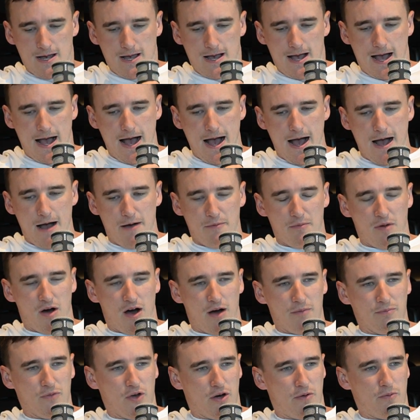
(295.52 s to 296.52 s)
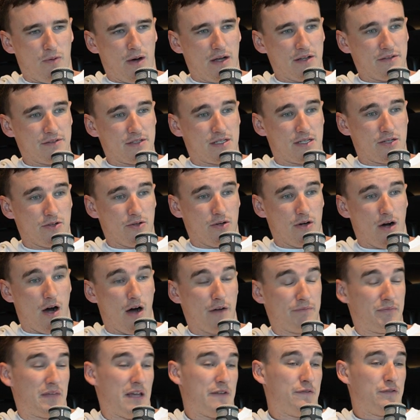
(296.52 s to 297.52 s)
I'm not one to,
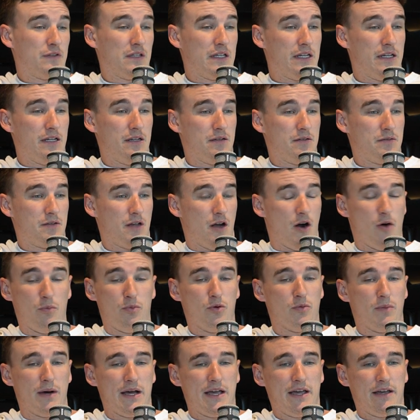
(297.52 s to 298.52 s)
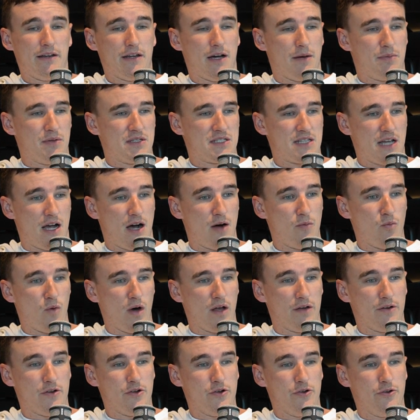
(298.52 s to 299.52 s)
I've definitely, I'll put my hand up and say I'm
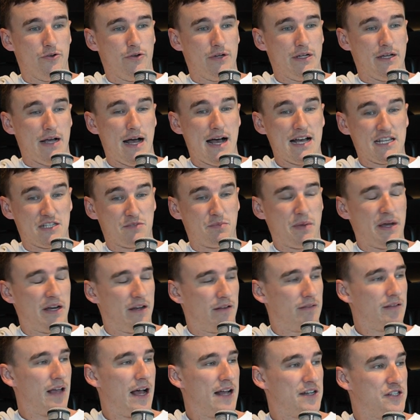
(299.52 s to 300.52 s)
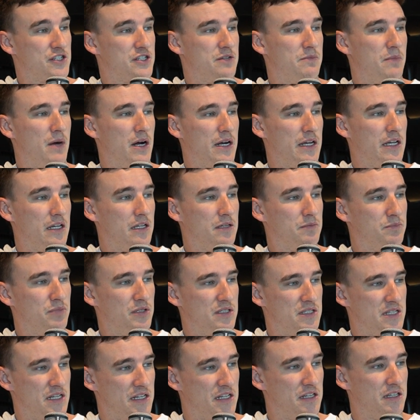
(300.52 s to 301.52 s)
one who has been attached to money,
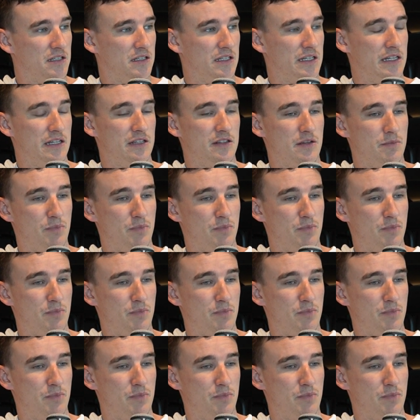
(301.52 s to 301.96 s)
particularly in the